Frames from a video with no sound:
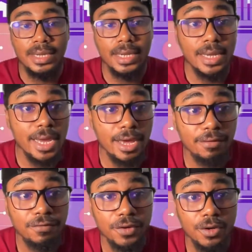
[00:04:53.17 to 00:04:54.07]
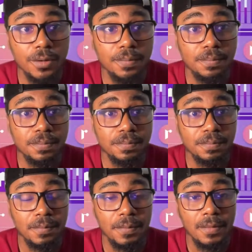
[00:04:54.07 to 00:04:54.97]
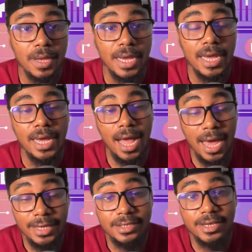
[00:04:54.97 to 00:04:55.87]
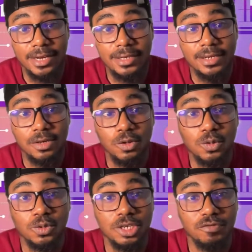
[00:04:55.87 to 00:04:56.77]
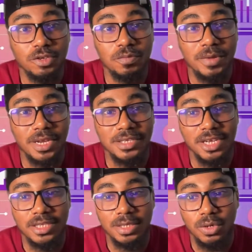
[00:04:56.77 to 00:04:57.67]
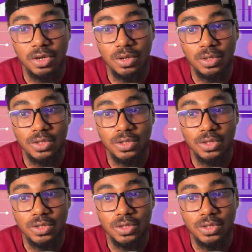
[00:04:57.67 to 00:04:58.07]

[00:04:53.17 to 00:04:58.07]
And I have I started no code development as an entrepreneur.